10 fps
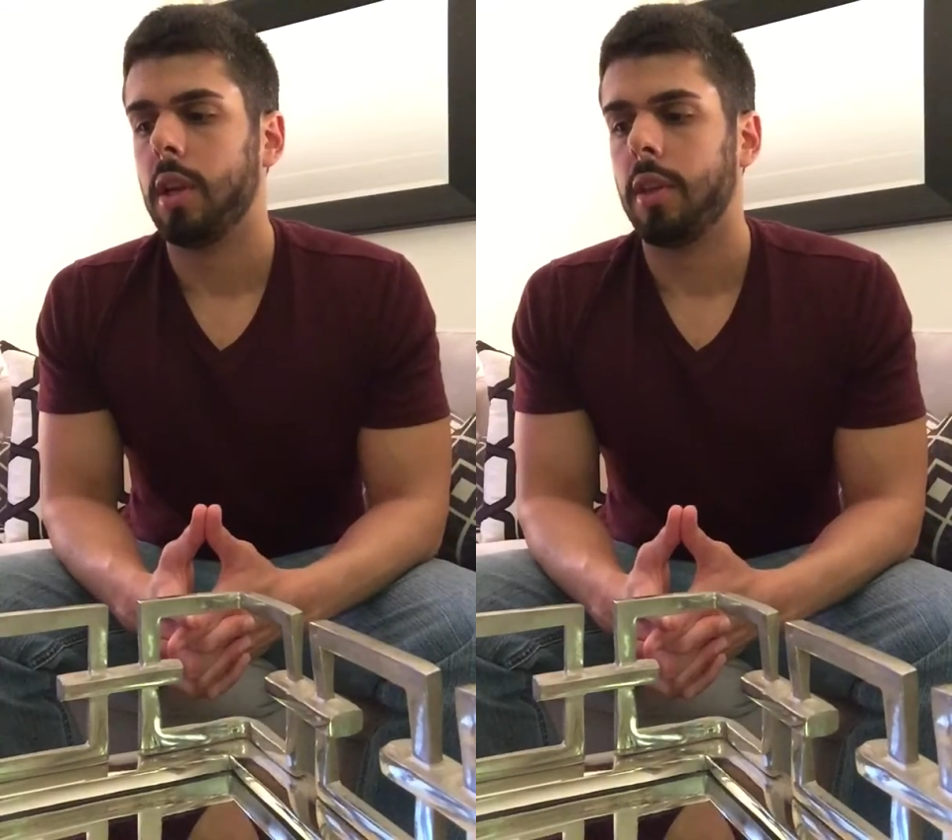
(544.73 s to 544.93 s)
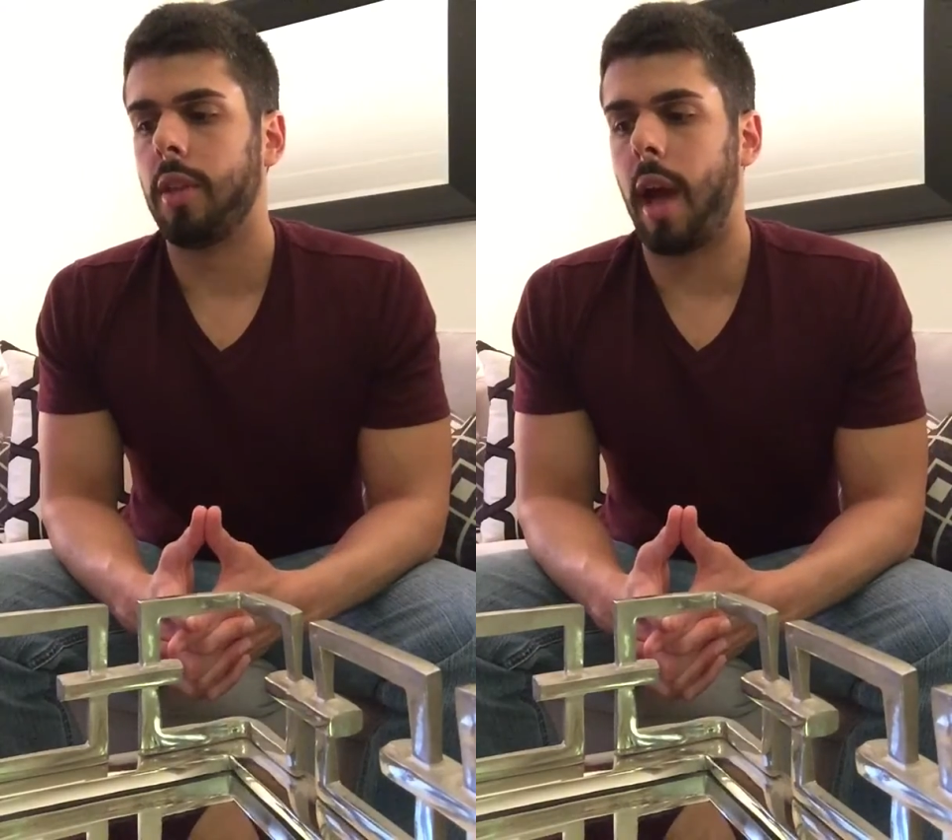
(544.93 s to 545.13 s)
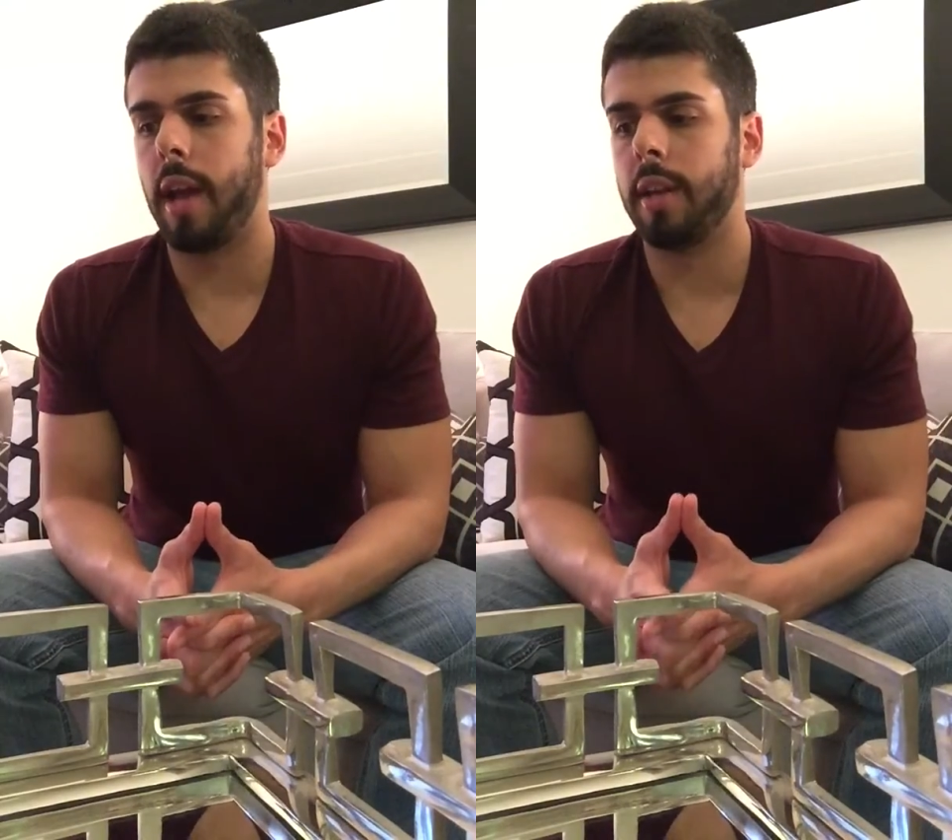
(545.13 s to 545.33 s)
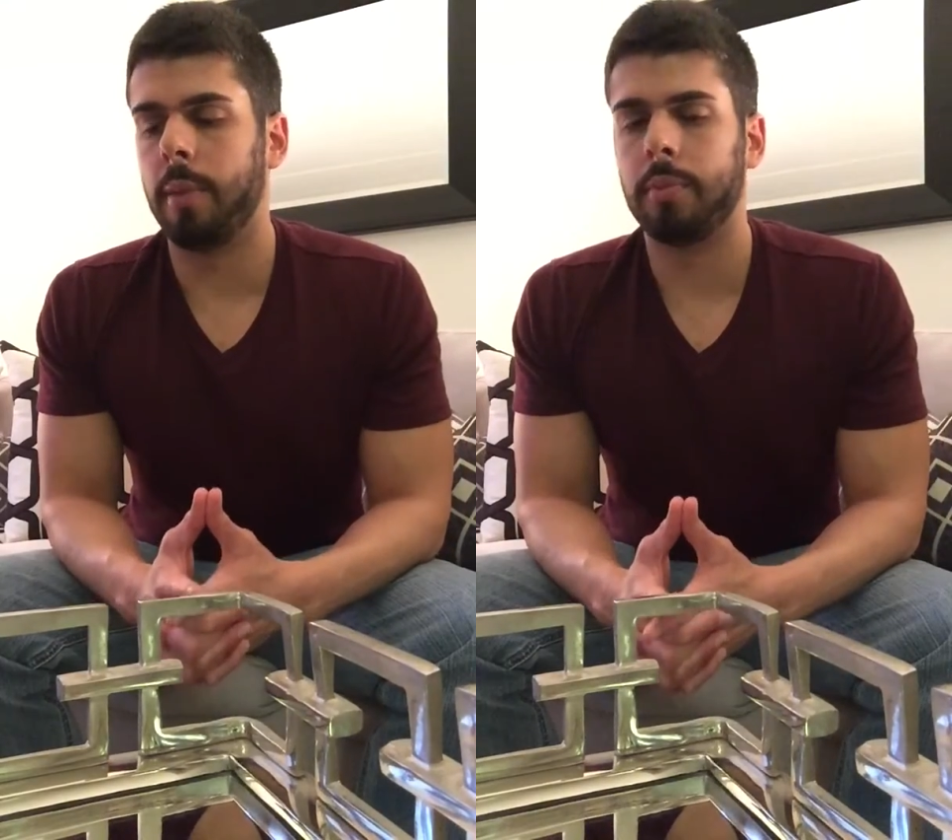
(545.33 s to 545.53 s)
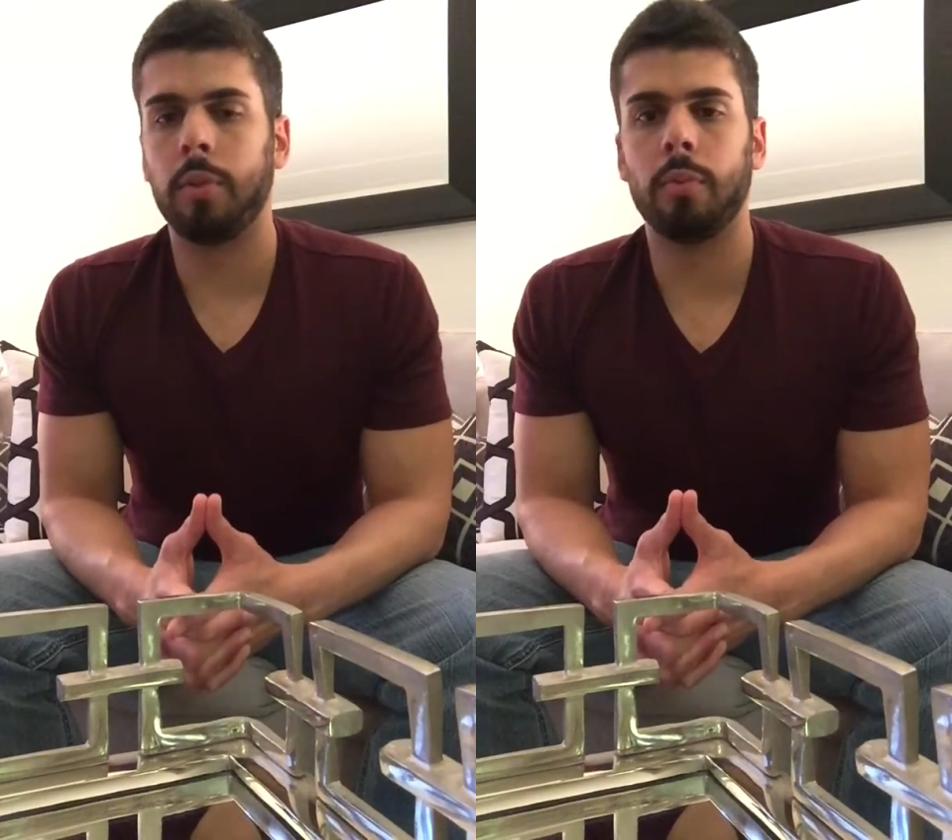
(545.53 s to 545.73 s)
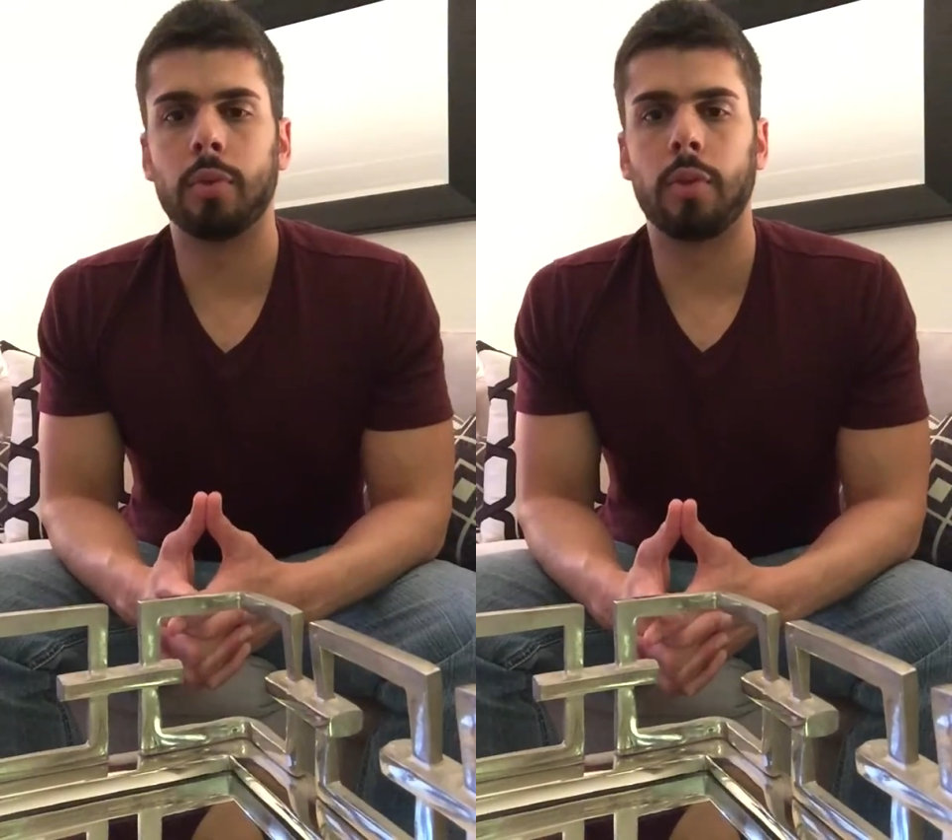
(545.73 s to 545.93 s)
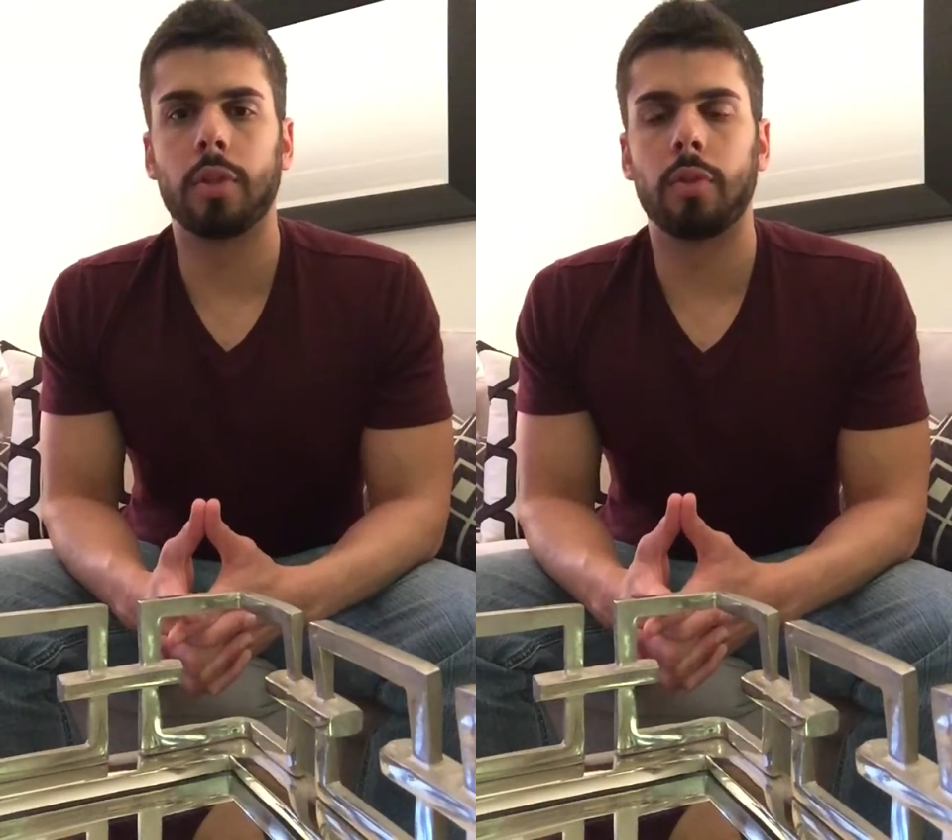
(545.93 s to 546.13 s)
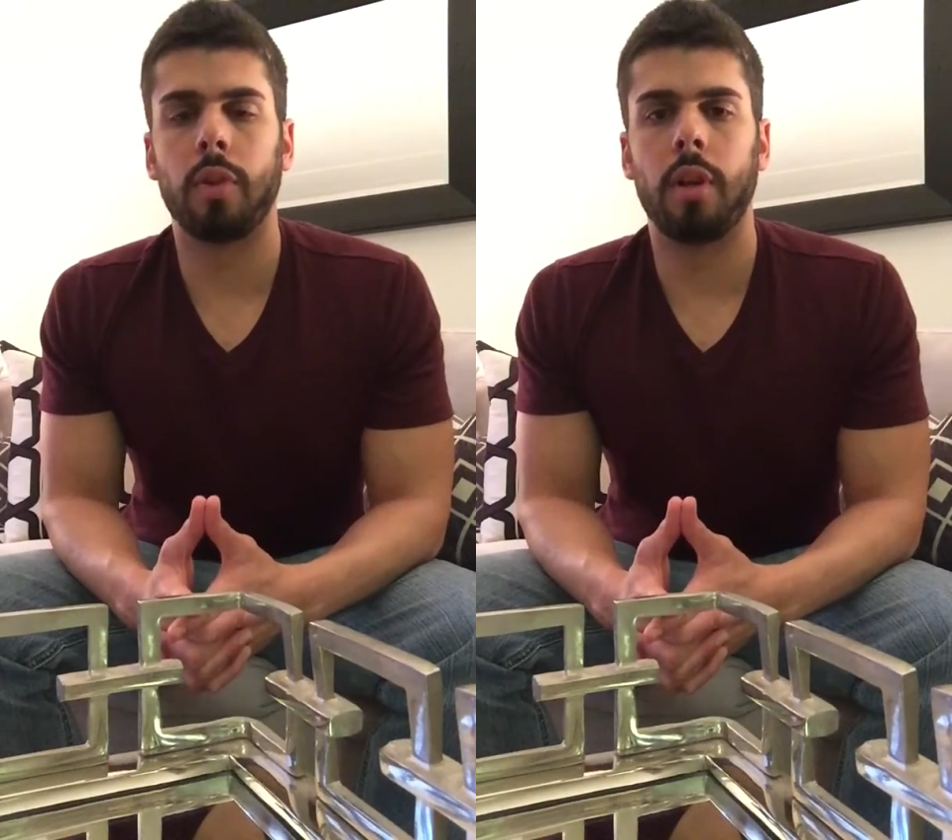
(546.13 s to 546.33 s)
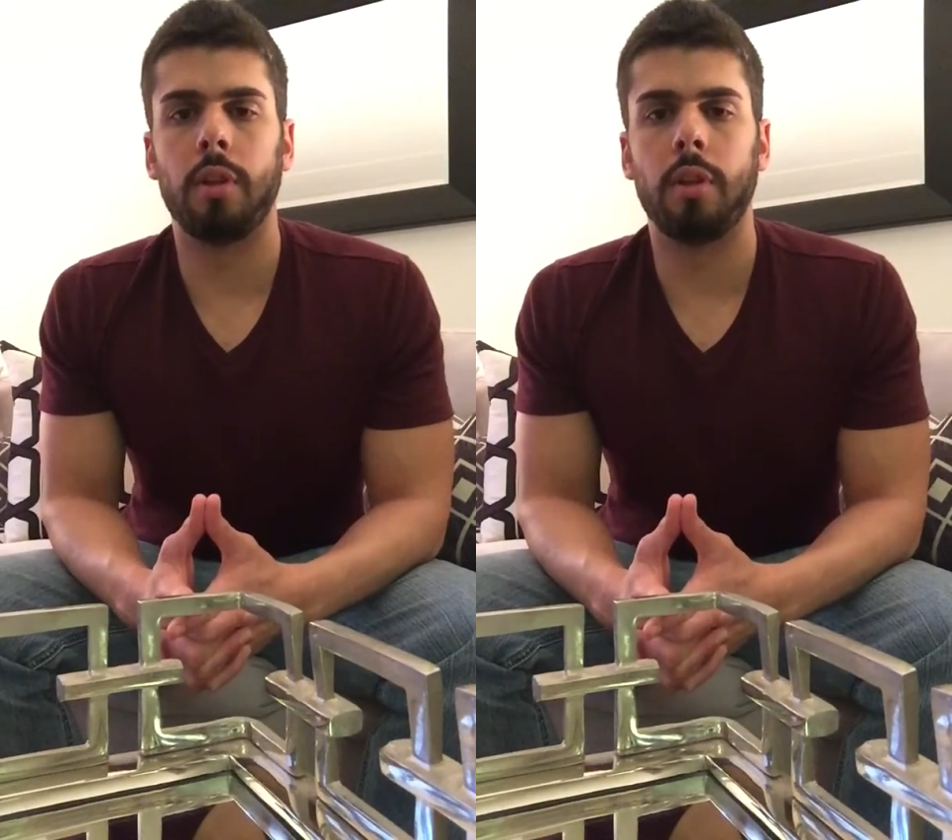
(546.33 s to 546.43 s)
that Neptune was retrograding,